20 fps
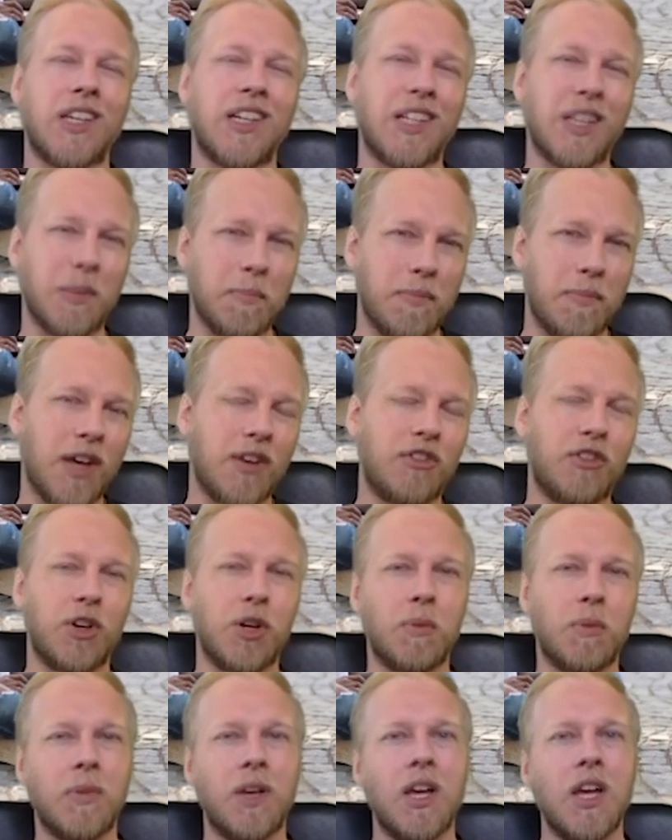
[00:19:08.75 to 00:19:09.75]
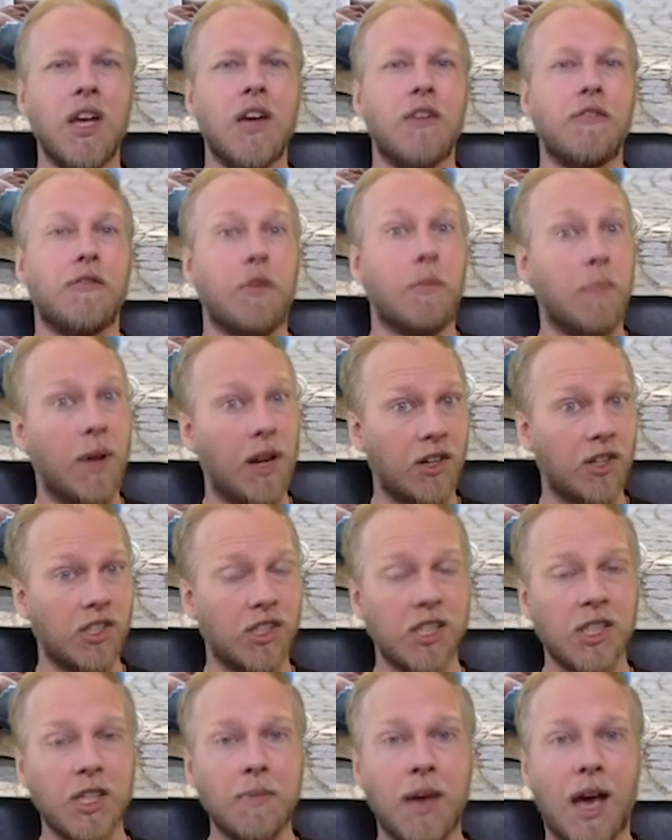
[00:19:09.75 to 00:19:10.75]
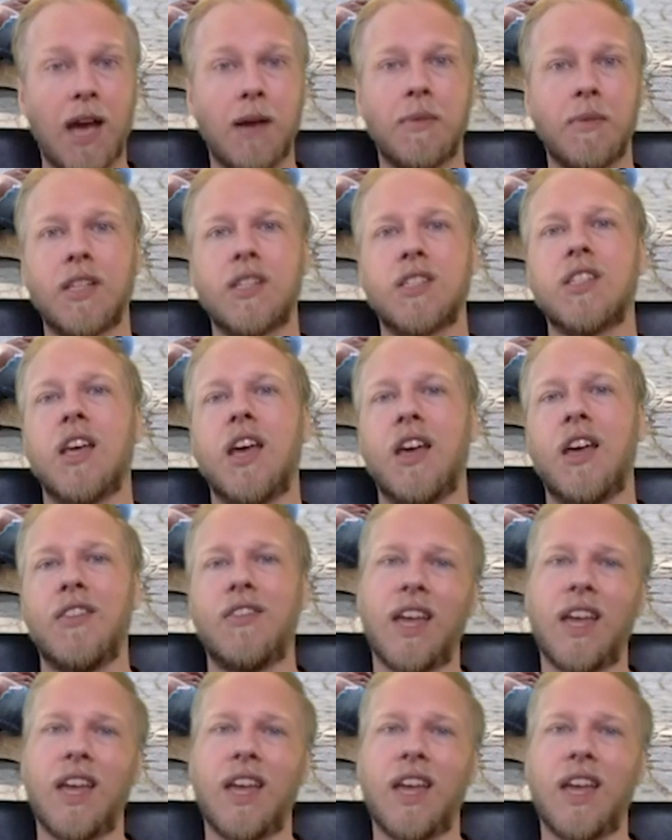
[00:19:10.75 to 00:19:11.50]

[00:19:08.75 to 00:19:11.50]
And in the bedroom, for better sleep habits,